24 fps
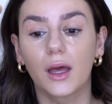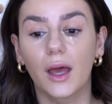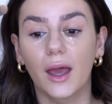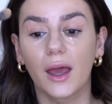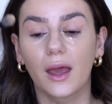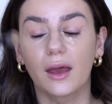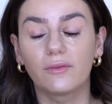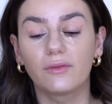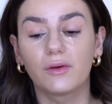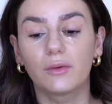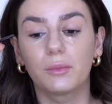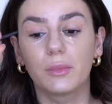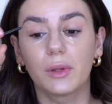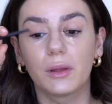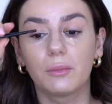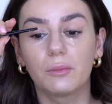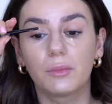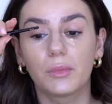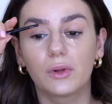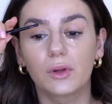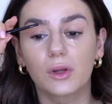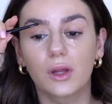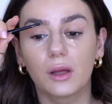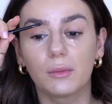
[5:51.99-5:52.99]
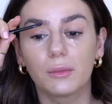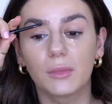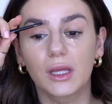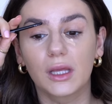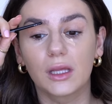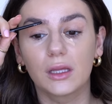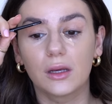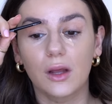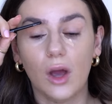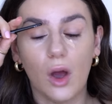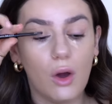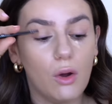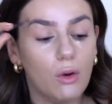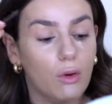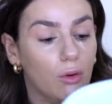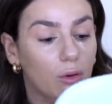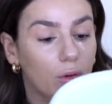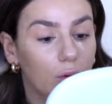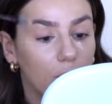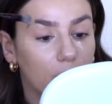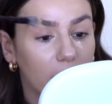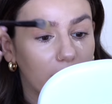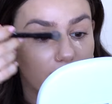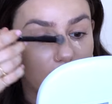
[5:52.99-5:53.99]
I have a pimple coming in
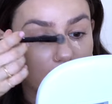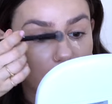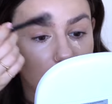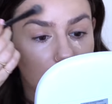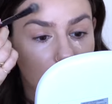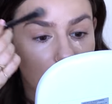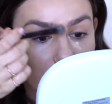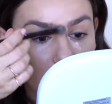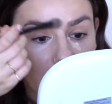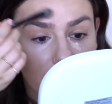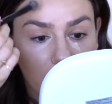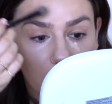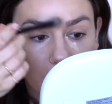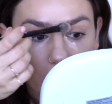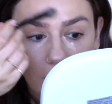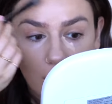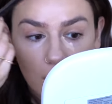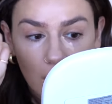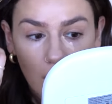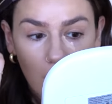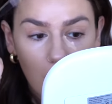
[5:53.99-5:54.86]
right there.